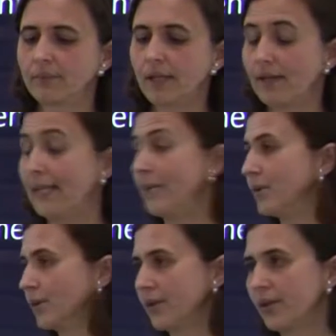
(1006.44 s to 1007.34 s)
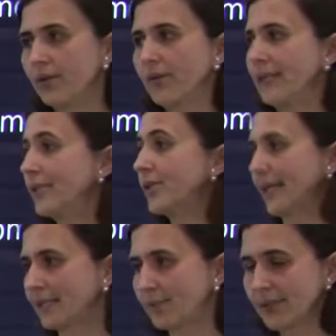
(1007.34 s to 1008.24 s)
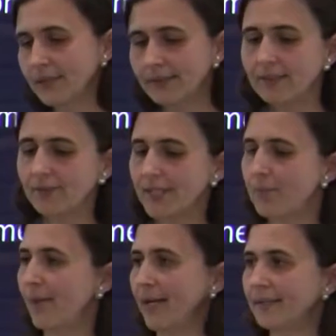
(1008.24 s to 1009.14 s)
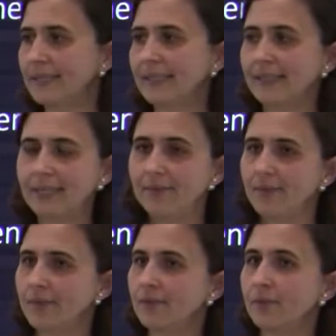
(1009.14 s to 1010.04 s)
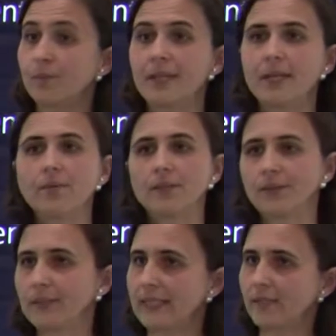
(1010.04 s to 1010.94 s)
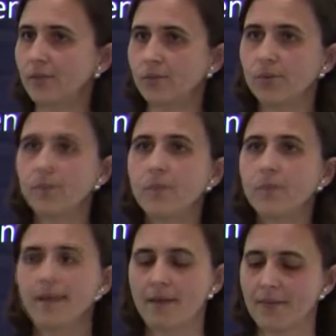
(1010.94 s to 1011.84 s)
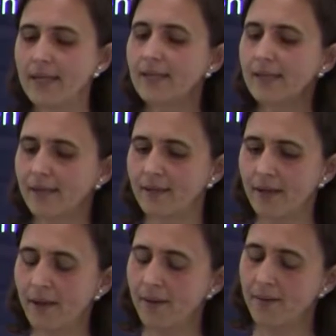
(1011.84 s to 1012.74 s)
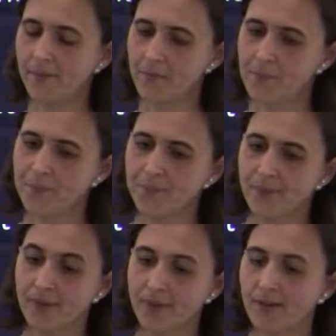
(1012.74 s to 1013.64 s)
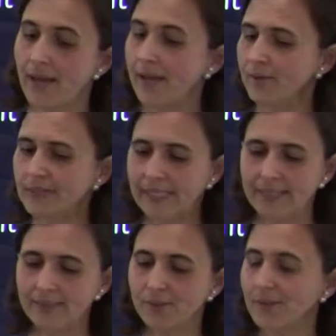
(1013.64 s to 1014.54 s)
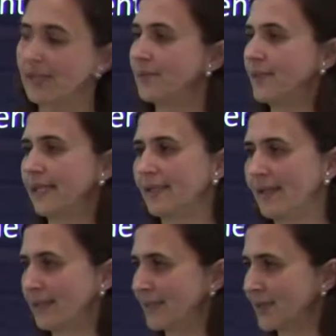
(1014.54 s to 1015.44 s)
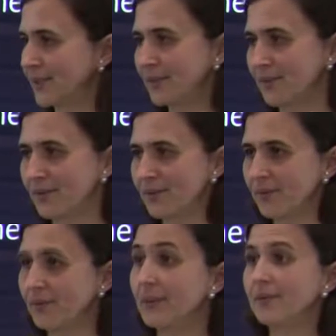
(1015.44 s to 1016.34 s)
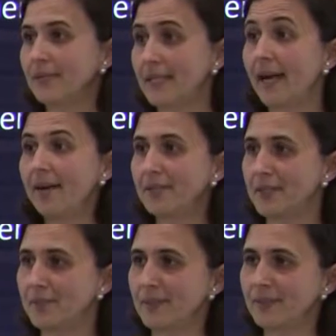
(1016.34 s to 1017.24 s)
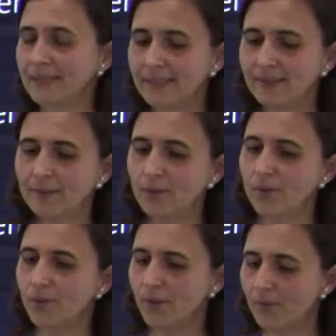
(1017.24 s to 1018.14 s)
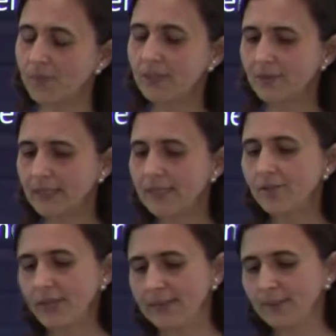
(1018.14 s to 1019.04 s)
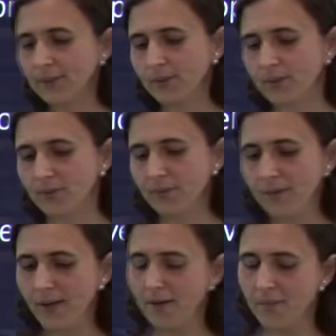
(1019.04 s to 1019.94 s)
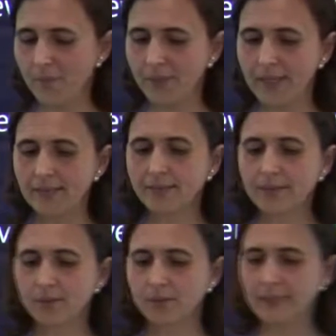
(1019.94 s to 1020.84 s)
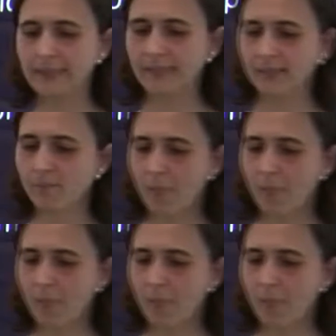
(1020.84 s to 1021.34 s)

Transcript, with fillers: uh, labeler or each expert is very biased and even from day one to day two, they can um, annotate or give their answers sort of with a very high variability. So we really try to sort of um, get rid of the